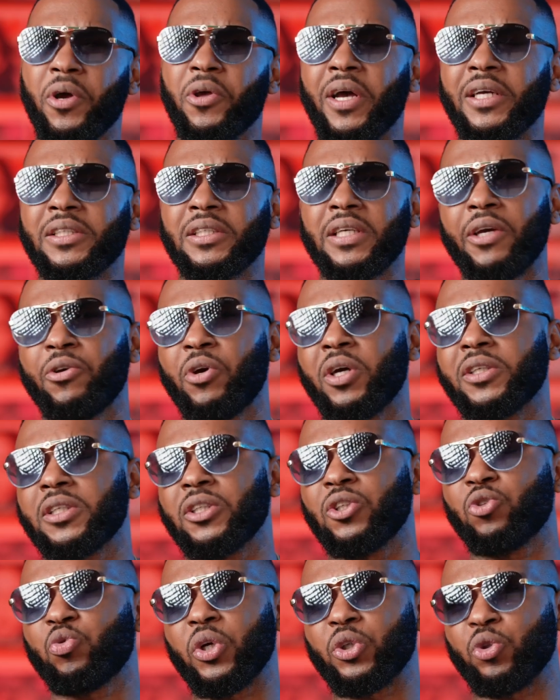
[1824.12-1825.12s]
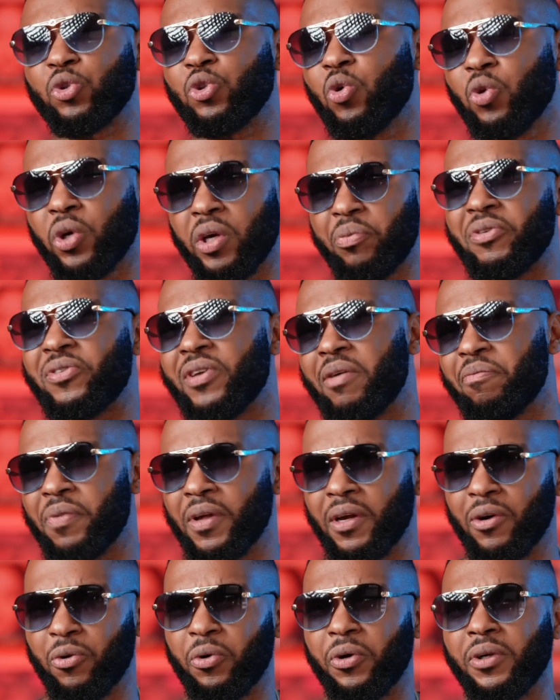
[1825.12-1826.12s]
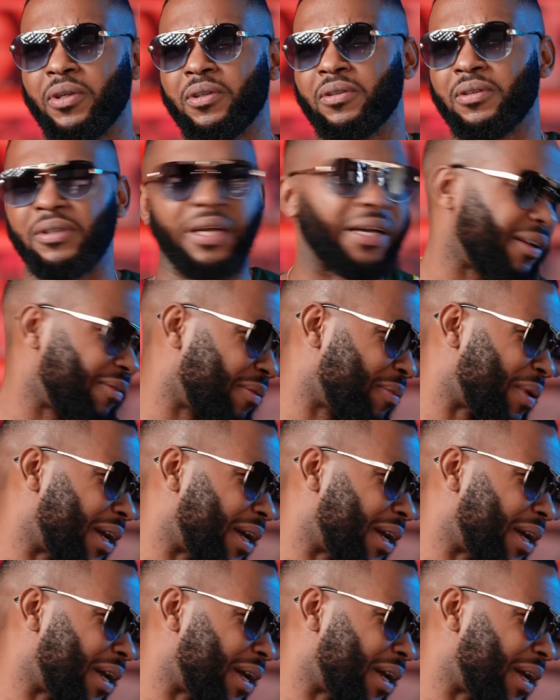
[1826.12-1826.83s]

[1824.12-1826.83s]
why you ask? Are you asking this question? Are you gonna give me something or nah? Never